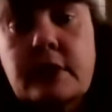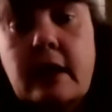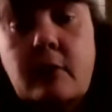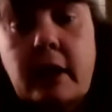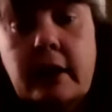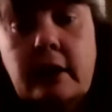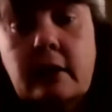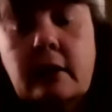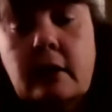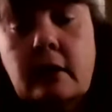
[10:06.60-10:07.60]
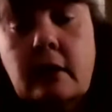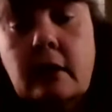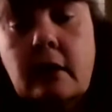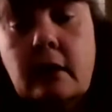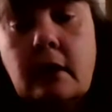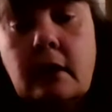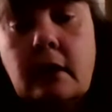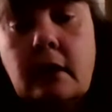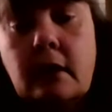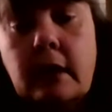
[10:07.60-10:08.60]
that way.
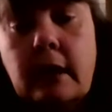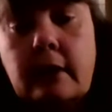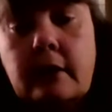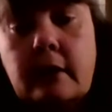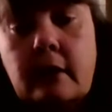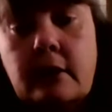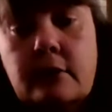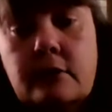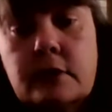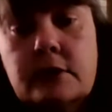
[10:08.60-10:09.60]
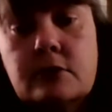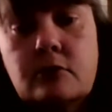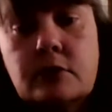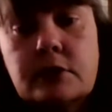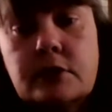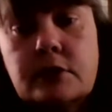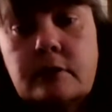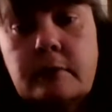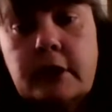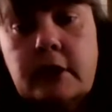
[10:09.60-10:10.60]
And the other is going
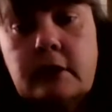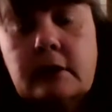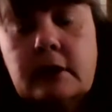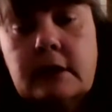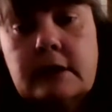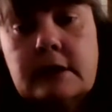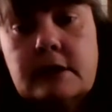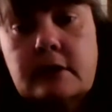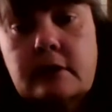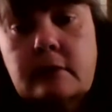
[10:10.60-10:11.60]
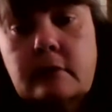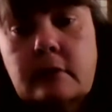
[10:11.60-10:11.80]
to be these two.